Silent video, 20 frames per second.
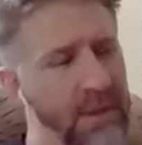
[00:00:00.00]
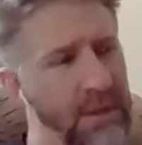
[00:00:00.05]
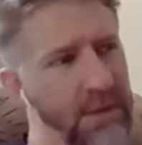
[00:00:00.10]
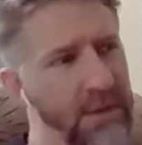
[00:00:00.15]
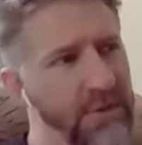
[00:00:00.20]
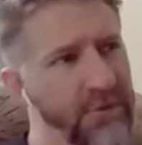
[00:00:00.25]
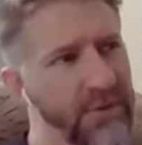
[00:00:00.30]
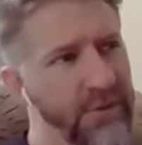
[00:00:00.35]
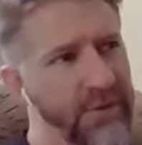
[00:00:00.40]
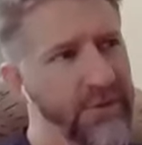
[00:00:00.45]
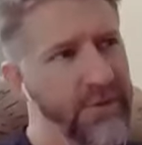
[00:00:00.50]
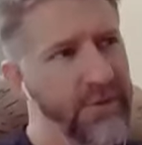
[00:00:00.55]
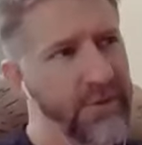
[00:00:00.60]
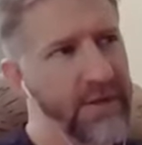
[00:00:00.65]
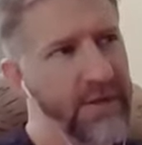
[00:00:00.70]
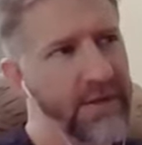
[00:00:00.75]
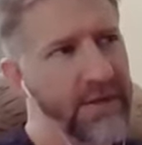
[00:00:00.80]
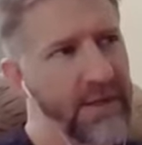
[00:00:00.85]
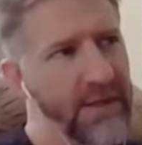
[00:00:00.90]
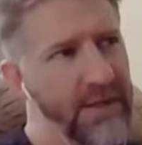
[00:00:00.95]
And just
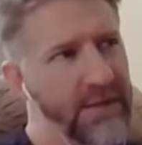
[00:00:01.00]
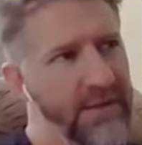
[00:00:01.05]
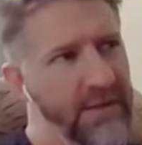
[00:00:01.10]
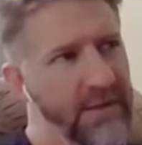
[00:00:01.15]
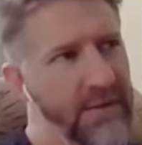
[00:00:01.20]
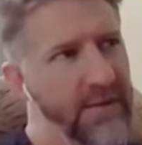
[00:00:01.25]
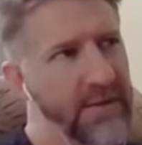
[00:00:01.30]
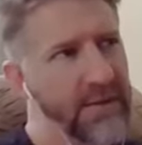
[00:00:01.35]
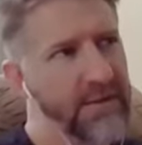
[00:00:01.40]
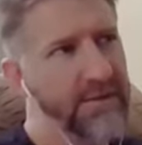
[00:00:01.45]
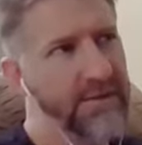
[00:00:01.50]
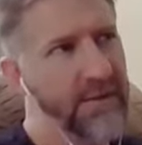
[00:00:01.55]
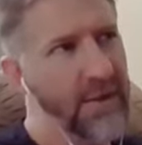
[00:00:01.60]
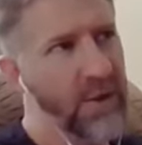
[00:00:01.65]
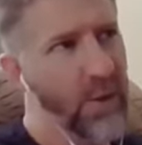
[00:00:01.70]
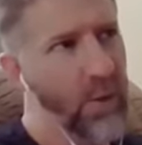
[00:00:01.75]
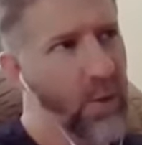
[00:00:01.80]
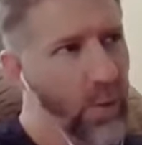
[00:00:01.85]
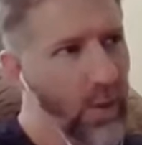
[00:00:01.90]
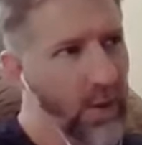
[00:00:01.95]
like the idea of a
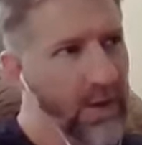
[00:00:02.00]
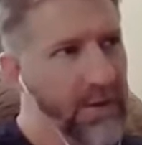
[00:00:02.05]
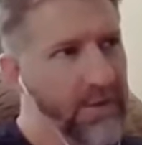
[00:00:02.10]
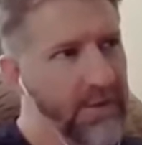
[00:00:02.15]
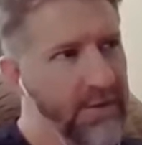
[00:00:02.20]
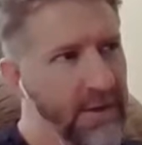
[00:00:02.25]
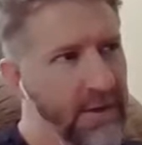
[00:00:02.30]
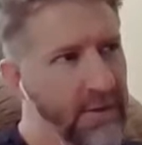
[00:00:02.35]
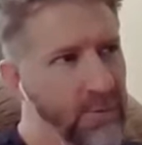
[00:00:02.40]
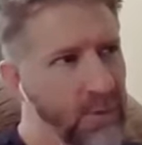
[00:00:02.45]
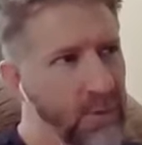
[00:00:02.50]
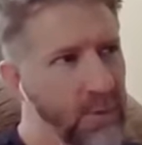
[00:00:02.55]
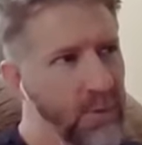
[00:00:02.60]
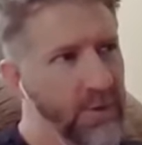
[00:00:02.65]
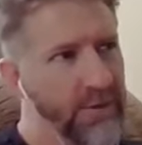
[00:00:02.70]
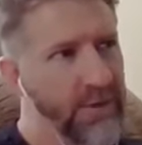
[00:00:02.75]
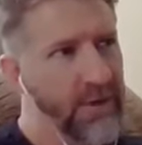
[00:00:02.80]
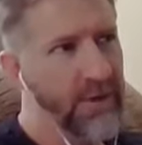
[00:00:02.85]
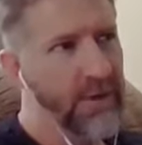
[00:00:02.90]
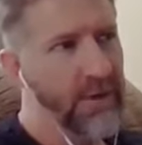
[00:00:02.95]
quiet time, what
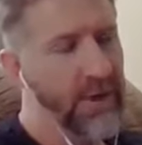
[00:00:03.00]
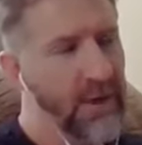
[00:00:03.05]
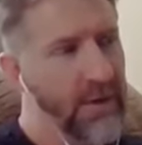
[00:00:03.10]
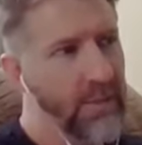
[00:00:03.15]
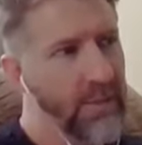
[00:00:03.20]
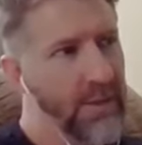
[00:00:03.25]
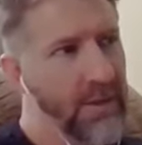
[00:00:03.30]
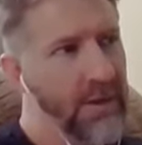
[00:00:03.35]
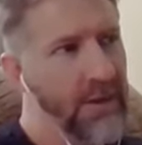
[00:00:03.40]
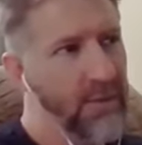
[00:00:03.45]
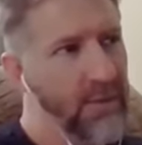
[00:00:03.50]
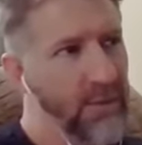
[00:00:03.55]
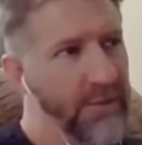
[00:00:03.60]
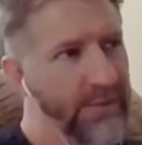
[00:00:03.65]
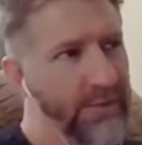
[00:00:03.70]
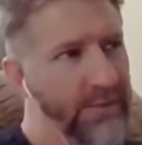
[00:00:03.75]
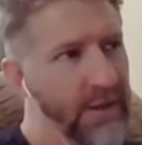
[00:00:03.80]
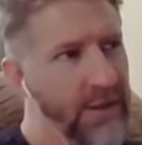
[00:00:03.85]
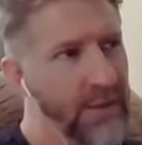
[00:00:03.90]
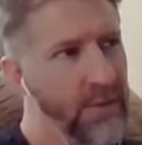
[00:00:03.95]
we're talking about
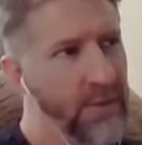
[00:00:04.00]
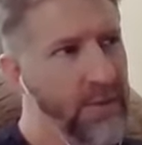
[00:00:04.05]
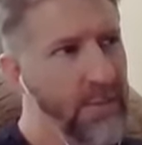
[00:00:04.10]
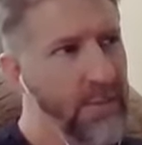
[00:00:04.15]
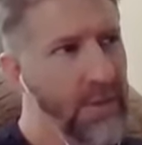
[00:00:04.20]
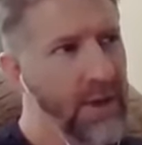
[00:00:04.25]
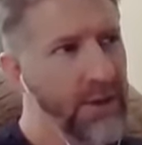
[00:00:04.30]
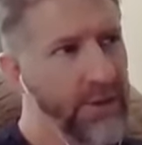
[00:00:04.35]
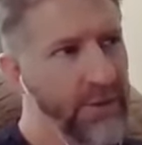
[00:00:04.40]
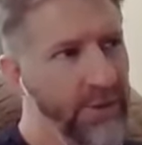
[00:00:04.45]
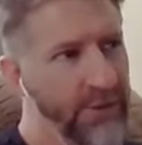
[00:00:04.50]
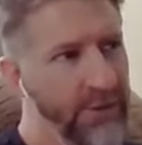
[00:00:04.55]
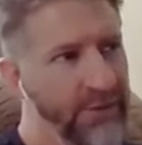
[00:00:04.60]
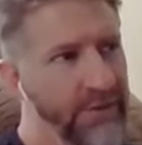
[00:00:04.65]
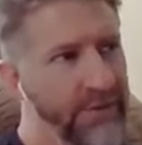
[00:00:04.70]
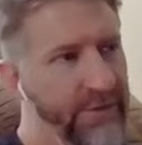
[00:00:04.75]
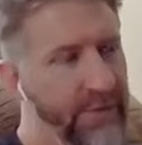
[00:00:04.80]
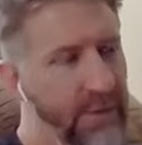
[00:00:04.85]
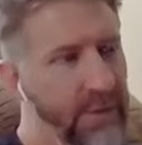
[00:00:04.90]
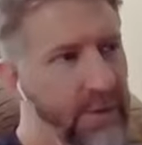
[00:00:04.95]
following models
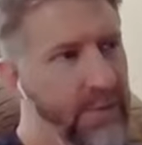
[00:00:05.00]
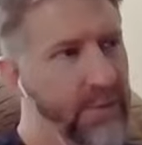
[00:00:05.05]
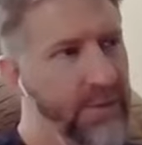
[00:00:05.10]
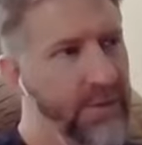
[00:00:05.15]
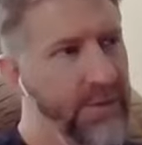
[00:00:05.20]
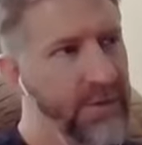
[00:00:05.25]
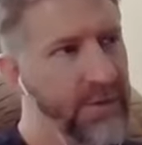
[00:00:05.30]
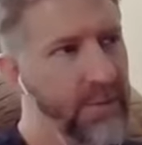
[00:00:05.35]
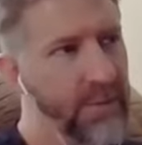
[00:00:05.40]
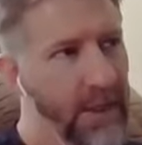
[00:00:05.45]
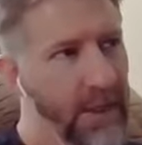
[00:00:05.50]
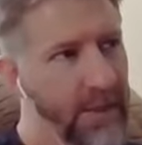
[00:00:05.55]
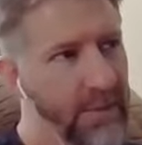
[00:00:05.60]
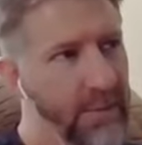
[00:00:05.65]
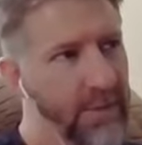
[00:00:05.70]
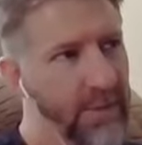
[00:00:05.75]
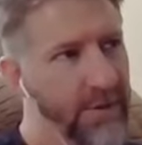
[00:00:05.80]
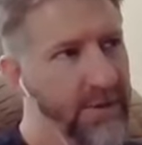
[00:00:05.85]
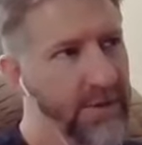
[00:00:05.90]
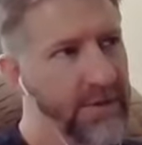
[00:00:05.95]
of people in the
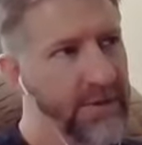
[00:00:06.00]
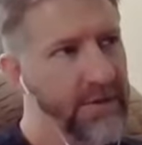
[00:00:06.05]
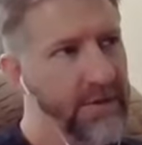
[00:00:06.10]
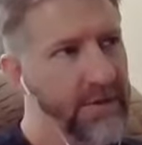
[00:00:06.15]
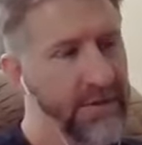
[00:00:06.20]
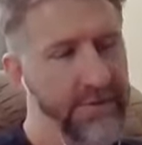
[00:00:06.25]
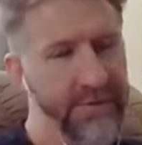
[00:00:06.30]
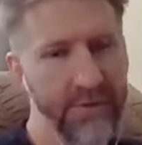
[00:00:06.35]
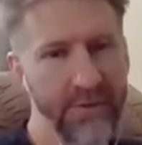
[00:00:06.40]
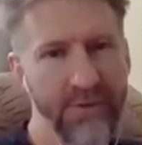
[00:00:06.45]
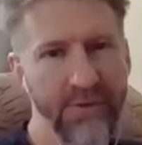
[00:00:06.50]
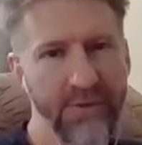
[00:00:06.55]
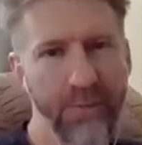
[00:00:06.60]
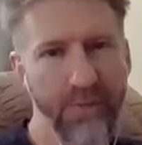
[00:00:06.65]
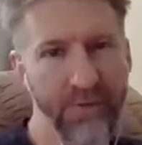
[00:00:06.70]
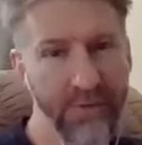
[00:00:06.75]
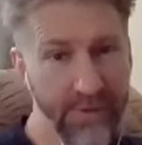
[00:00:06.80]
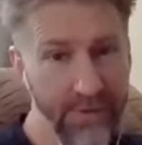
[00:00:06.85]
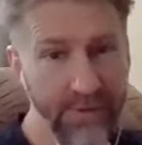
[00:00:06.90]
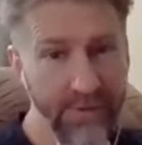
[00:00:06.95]
Bible that it, it very
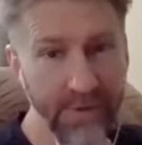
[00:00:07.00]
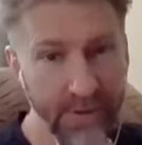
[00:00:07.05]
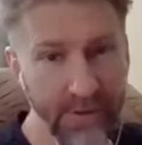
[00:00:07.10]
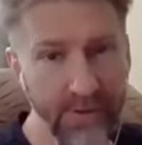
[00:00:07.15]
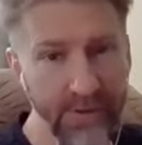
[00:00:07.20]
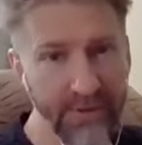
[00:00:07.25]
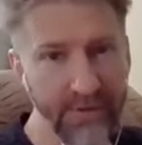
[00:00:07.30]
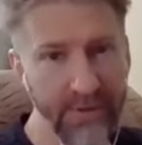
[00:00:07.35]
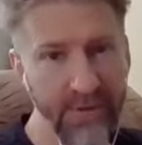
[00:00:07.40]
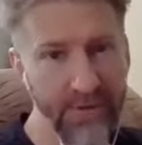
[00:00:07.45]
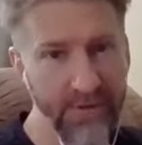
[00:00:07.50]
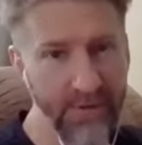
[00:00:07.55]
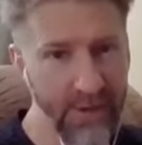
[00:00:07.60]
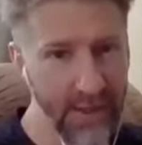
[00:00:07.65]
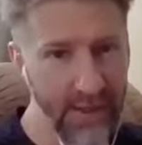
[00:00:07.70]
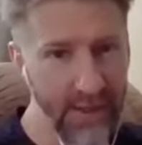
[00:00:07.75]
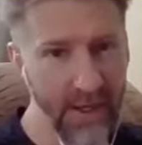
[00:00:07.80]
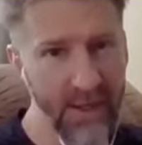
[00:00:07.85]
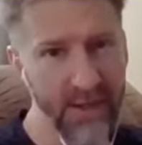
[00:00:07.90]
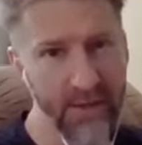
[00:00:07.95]
specifically says
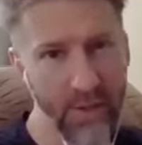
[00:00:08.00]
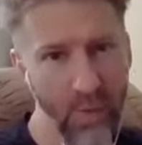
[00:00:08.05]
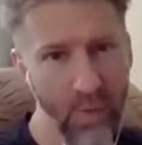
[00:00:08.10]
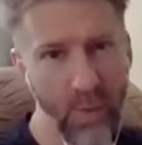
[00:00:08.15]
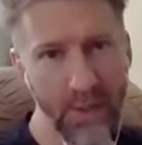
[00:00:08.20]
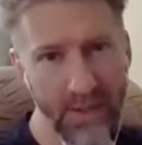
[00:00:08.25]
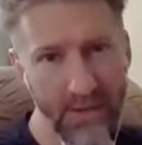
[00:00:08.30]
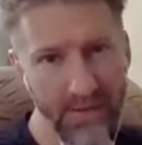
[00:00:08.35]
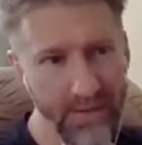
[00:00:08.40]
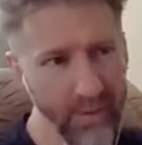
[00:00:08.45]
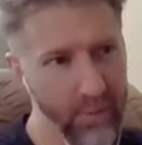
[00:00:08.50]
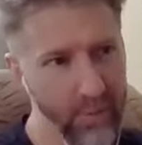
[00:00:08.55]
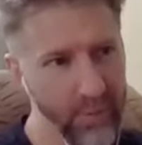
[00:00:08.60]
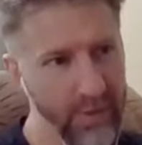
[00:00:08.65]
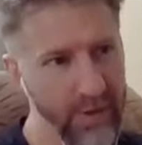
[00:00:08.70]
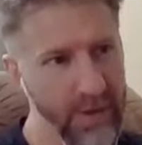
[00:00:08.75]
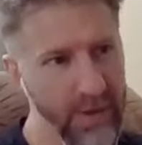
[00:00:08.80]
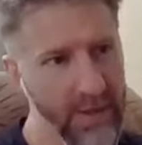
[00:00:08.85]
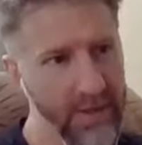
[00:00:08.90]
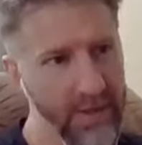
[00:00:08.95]
they got a way to
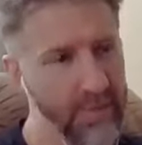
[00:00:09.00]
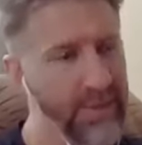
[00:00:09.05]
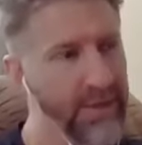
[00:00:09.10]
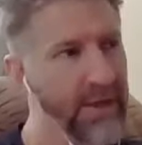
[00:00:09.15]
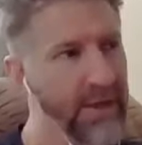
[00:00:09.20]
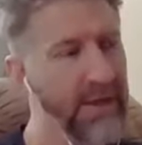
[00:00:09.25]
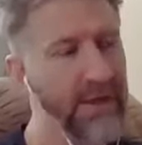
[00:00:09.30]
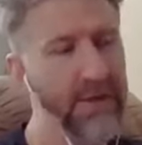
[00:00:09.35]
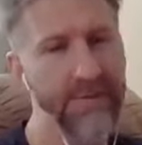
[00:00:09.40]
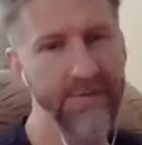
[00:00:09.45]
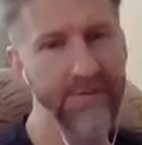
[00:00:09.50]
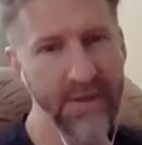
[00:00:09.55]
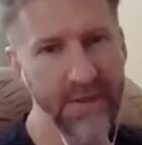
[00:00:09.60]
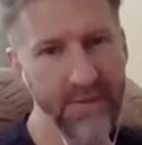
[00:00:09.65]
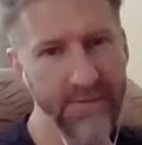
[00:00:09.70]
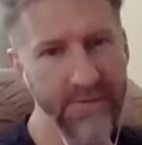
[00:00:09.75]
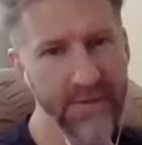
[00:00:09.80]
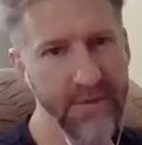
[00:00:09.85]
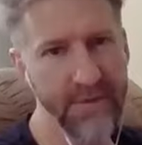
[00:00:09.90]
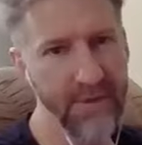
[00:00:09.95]
pray. I'm thinking of mm-hmm.
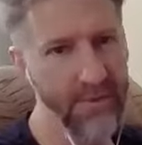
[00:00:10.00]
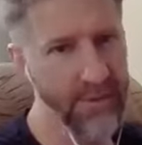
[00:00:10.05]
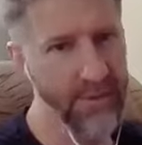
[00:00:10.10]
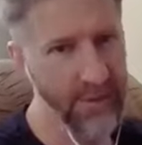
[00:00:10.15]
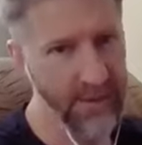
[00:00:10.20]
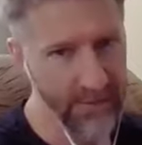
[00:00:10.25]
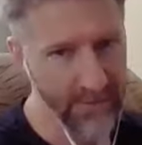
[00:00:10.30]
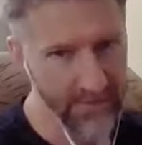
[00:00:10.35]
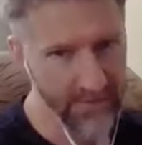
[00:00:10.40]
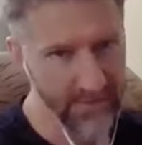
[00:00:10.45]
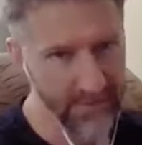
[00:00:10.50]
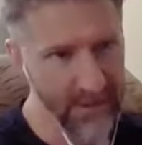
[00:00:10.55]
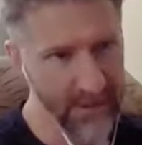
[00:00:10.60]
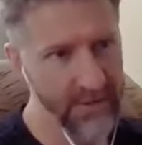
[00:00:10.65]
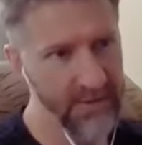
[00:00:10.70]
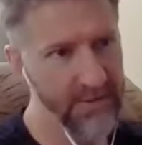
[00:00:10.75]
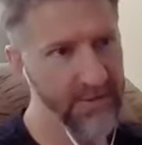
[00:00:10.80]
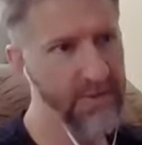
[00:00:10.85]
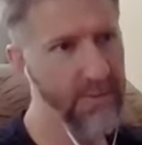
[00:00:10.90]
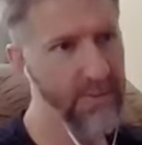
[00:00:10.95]
David, I'm thinking of
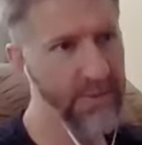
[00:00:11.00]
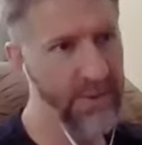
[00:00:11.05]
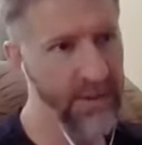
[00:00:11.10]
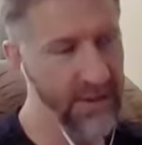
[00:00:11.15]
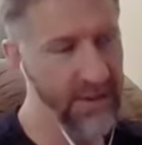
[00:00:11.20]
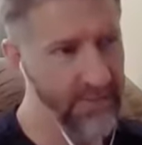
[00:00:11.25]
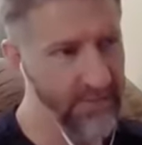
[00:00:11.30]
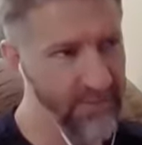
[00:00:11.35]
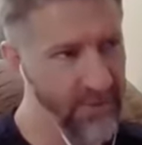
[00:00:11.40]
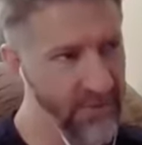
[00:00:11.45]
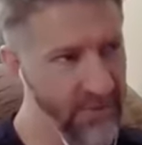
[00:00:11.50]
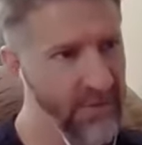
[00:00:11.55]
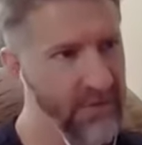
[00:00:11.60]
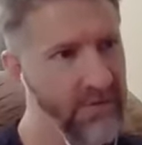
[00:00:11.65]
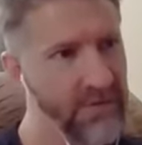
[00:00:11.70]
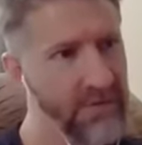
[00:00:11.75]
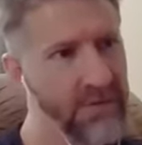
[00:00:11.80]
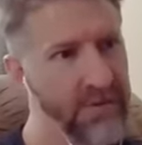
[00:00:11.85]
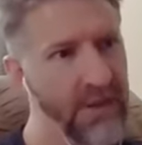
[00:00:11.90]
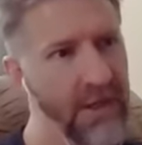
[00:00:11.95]
Daniel, I'm thinking of
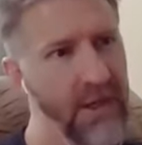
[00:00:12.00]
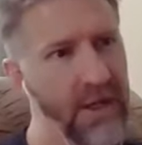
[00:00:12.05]
Jesus.